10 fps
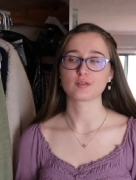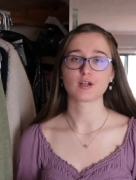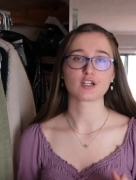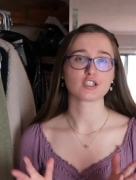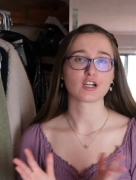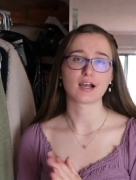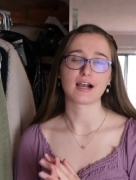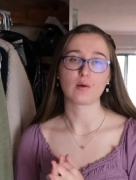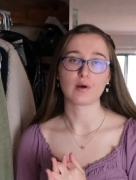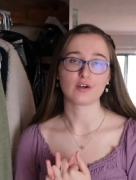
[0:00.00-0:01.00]
I'm not sure
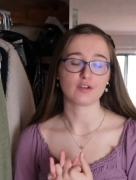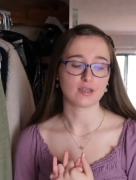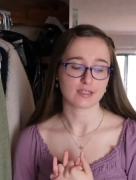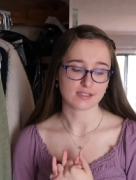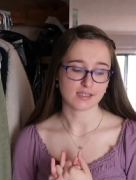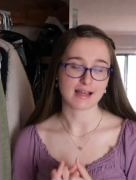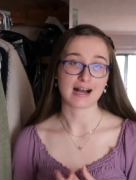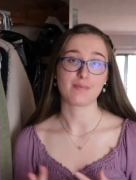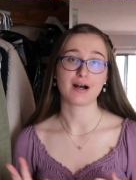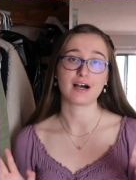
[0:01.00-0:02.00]
how well you can see
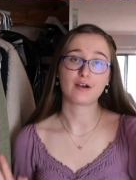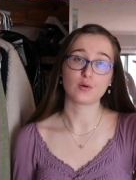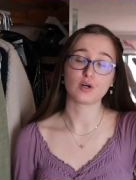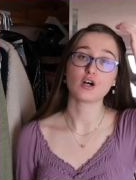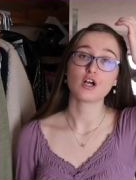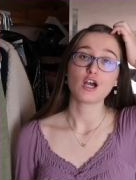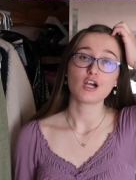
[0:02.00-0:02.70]
that, but I will